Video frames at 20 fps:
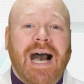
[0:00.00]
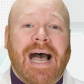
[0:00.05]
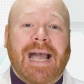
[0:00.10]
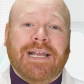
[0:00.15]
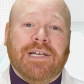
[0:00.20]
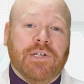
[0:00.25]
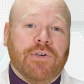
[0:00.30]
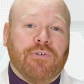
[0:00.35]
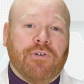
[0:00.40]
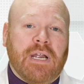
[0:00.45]
high
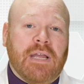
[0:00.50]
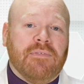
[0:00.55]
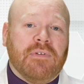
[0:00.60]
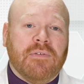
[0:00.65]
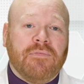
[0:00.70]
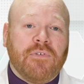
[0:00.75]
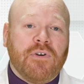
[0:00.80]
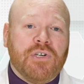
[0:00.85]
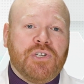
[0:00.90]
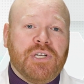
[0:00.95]
degree of
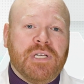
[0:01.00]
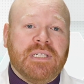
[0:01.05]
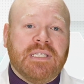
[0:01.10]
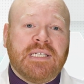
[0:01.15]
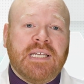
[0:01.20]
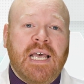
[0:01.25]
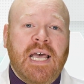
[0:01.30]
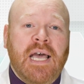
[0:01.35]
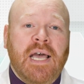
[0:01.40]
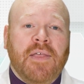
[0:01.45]

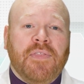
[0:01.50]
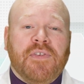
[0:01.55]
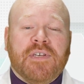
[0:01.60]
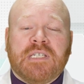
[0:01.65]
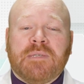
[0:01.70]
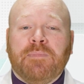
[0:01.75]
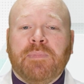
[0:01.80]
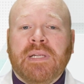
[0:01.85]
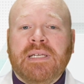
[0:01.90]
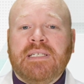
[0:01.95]
divergence, the
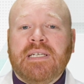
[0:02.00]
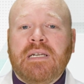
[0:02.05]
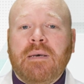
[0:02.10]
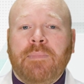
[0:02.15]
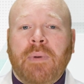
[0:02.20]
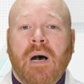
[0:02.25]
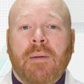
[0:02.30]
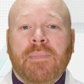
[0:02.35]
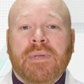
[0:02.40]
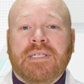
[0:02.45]
splinted
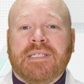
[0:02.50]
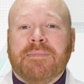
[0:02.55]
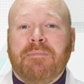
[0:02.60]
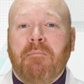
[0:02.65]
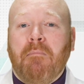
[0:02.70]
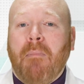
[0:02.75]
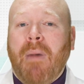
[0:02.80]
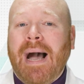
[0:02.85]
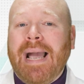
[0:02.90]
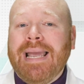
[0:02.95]
abutments
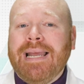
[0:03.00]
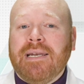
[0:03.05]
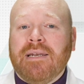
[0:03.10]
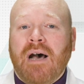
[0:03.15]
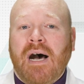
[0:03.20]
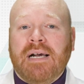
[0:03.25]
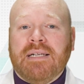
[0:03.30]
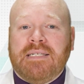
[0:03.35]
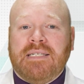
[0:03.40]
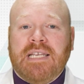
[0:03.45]
might
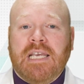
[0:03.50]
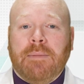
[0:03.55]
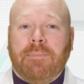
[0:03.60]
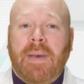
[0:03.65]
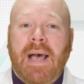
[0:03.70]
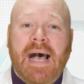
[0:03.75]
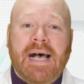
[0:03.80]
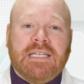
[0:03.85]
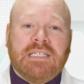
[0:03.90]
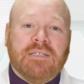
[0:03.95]
not seat
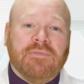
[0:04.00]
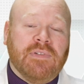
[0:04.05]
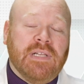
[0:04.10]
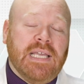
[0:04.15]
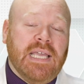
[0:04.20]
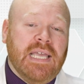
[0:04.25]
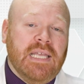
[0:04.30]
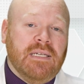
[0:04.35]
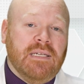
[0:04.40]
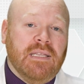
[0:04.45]

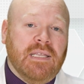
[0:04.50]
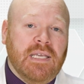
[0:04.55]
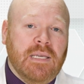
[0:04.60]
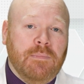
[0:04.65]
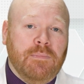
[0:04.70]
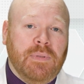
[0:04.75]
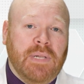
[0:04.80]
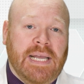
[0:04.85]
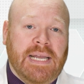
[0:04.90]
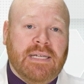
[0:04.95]
passively into the
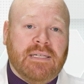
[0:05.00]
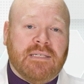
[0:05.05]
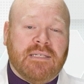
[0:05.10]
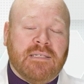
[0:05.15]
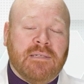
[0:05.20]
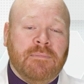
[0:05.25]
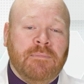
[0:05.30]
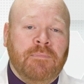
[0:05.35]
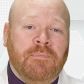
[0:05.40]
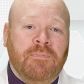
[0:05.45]

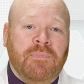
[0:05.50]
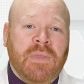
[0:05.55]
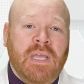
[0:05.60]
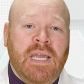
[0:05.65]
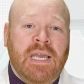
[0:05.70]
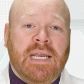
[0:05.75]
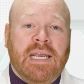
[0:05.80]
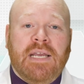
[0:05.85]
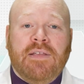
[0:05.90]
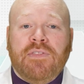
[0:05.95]
implants.
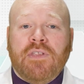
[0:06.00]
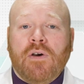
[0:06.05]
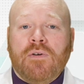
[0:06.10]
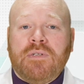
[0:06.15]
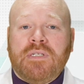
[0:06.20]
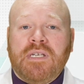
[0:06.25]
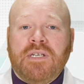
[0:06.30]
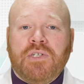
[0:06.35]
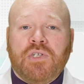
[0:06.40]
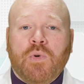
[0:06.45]
In
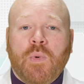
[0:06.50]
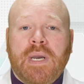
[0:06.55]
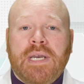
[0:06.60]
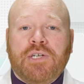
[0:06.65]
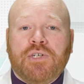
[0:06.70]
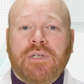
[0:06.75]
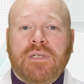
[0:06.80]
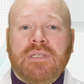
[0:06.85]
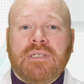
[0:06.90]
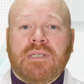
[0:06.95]
those
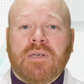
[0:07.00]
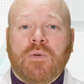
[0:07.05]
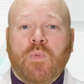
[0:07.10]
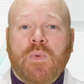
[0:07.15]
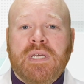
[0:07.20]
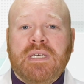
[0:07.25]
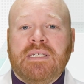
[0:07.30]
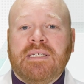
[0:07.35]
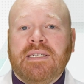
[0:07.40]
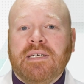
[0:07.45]
situations,
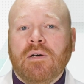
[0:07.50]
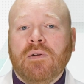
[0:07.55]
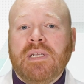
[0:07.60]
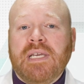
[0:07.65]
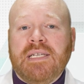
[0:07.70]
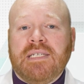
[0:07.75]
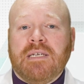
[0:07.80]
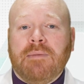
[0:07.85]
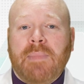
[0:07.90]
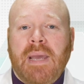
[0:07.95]
we still
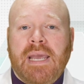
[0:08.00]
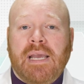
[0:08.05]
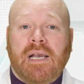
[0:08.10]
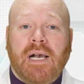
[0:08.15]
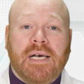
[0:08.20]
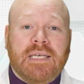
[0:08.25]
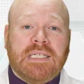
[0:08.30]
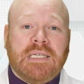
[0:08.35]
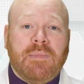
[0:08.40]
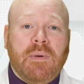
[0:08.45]
need to make
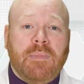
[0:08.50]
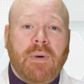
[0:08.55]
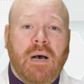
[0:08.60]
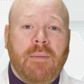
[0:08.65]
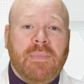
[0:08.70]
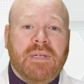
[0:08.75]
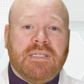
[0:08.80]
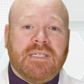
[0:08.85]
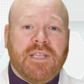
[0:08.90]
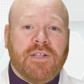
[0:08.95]
custom
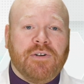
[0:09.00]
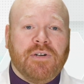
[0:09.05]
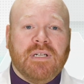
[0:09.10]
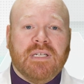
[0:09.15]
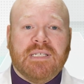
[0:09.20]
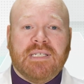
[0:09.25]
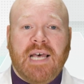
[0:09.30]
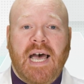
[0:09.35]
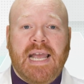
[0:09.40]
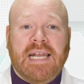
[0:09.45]
abutments that are
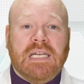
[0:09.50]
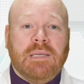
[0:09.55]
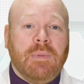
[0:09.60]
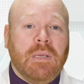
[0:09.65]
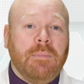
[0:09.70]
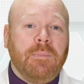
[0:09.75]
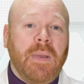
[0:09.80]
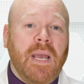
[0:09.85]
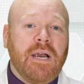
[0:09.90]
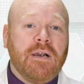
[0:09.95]
designed to
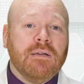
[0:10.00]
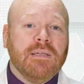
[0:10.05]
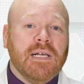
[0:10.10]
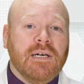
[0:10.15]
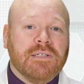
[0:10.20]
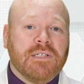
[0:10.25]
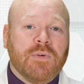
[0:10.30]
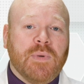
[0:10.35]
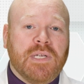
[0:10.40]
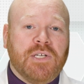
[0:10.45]
be
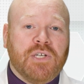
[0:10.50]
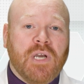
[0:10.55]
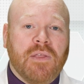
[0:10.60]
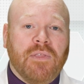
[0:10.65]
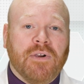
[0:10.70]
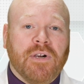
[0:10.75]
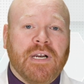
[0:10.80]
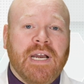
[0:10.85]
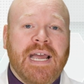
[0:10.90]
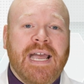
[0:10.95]
parallel to each
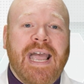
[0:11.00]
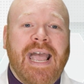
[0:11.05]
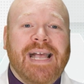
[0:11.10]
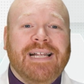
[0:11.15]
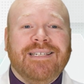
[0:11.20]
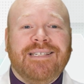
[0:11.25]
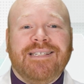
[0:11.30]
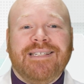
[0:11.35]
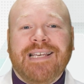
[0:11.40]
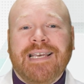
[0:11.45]
other
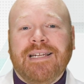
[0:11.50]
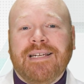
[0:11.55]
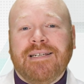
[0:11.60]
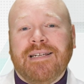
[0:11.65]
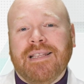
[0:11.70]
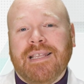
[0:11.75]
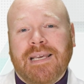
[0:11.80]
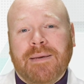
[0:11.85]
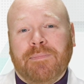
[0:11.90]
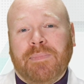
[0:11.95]
and seated
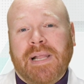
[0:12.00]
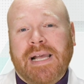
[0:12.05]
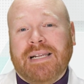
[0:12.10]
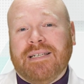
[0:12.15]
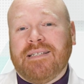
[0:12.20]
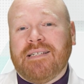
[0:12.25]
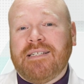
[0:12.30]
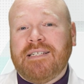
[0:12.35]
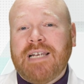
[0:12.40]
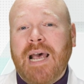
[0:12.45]
to the
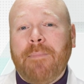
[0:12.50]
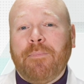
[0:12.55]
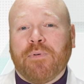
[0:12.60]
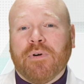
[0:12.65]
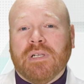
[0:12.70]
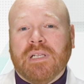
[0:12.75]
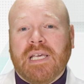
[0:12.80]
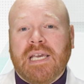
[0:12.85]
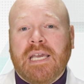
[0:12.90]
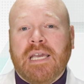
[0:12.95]
implant
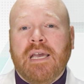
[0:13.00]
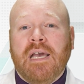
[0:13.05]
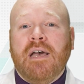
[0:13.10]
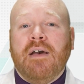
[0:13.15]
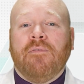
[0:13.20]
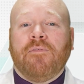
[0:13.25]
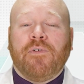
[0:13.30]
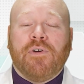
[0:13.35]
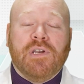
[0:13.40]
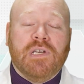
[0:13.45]
separately
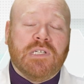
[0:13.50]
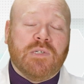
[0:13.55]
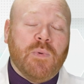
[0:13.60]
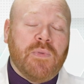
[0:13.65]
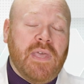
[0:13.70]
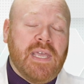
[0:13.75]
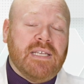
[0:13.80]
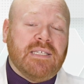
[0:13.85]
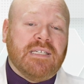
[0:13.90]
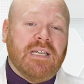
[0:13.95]
for use with
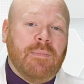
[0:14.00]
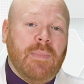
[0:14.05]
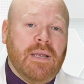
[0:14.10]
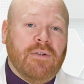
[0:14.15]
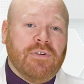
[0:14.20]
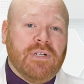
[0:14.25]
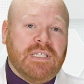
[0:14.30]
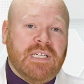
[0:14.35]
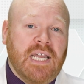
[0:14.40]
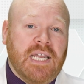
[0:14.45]
a cement
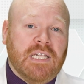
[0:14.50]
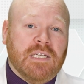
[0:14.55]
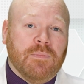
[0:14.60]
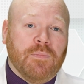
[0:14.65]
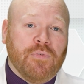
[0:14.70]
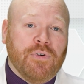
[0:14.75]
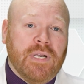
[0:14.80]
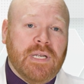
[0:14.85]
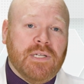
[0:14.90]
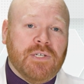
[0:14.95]
retained
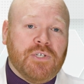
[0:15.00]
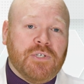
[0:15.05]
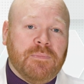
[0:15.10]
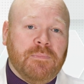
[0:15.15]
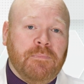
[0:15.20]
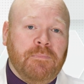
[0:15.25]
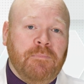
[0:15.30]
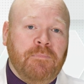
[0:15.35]
bridge.